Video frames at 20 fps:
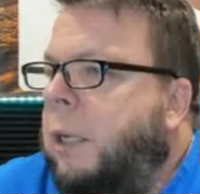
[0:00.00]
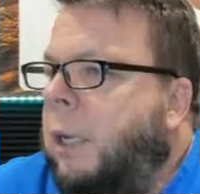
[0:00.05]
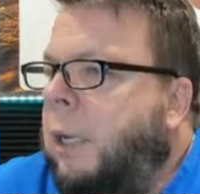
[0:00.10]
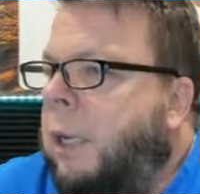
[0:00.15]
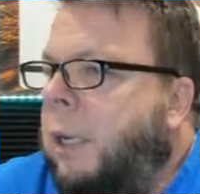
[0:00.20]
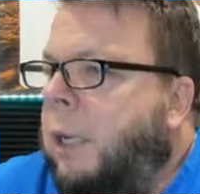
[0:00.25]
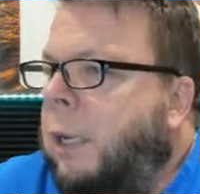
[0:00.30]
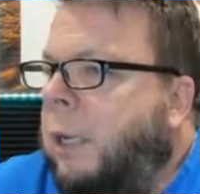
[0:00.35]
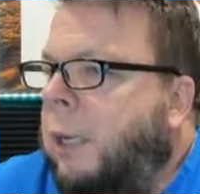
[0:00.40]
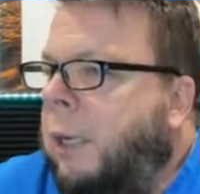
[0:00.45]

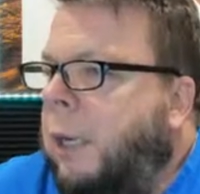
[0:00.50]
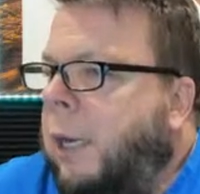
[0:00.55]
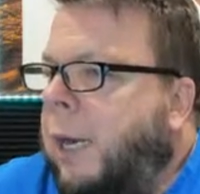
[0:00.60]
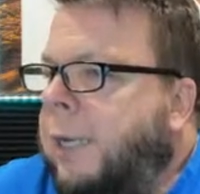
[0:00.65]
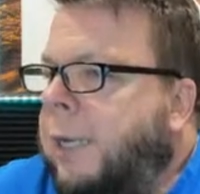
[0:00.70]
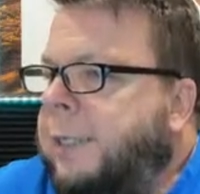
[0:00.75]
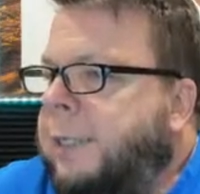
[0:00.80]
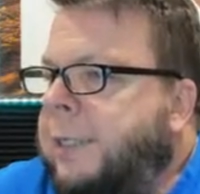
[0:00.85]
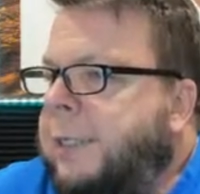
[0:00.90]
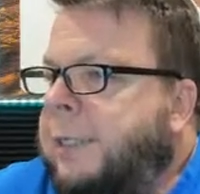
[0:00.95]
Uh,
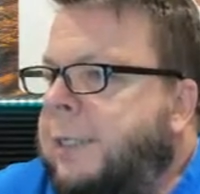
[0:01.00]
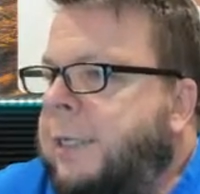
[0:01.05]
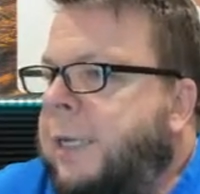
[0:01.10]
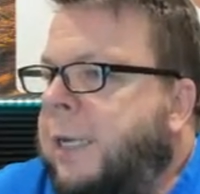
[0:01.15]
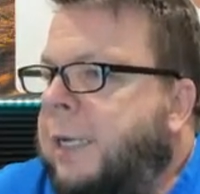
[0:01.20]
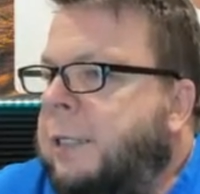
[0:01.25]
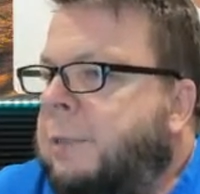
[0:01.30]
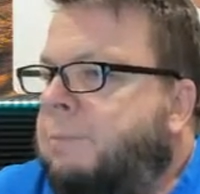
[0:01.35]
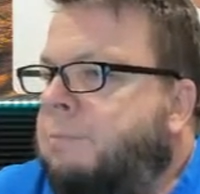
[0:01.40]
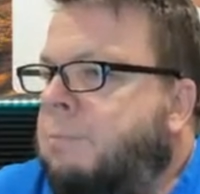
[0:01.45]

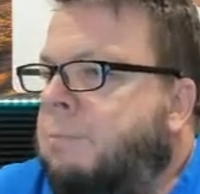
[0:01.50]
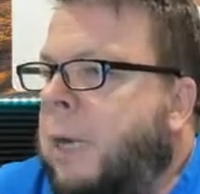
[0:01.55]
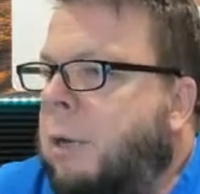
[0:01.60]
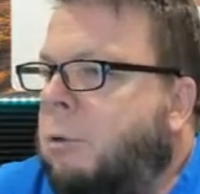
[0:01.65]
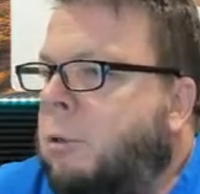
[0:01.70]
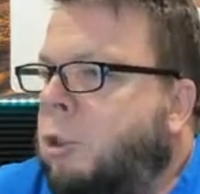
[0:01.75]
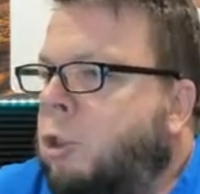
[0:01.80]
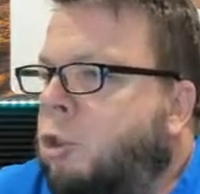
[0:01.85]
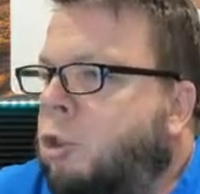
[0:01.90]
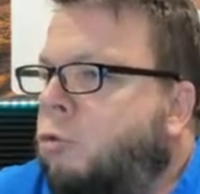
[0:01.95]
ITCS
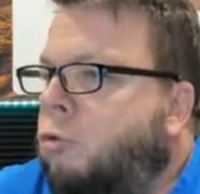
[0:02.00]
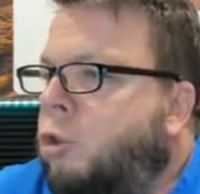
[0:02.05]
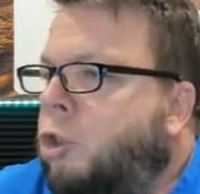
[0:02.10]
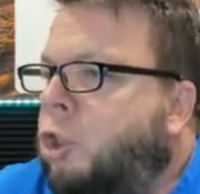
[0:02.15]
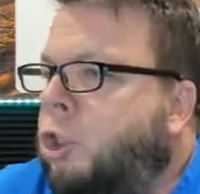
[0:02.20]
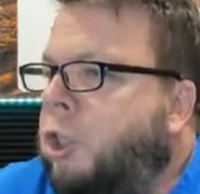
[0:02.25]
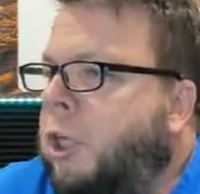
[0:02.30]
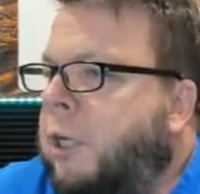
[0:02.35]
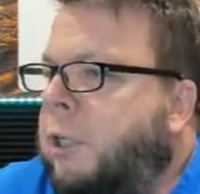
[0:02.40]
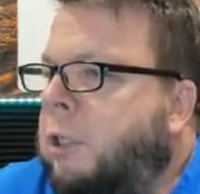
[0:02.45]
Mount
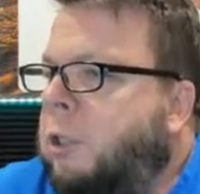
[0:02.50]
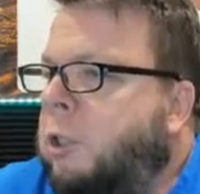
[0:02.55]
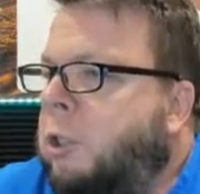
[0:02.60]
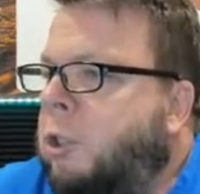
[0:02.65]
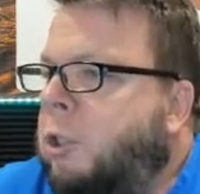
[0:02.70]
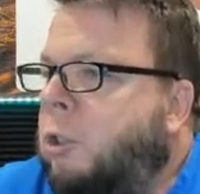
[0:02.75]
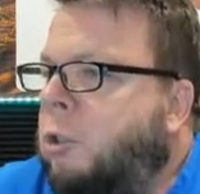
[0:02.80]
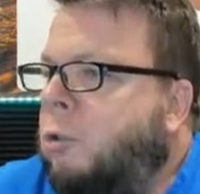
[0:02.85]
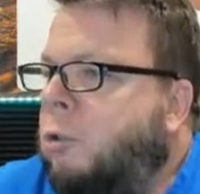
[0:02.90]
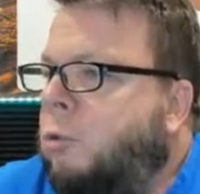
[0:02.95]

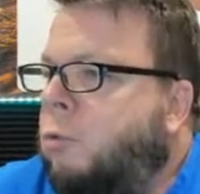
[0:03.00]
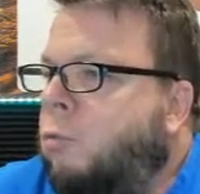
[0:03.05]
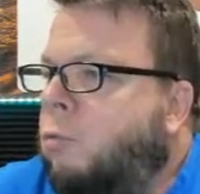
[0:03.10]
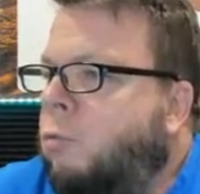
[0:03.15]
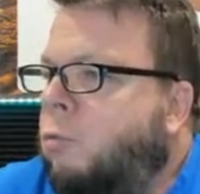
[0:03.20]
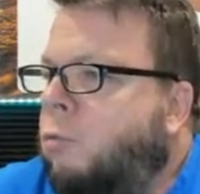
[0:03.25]
says,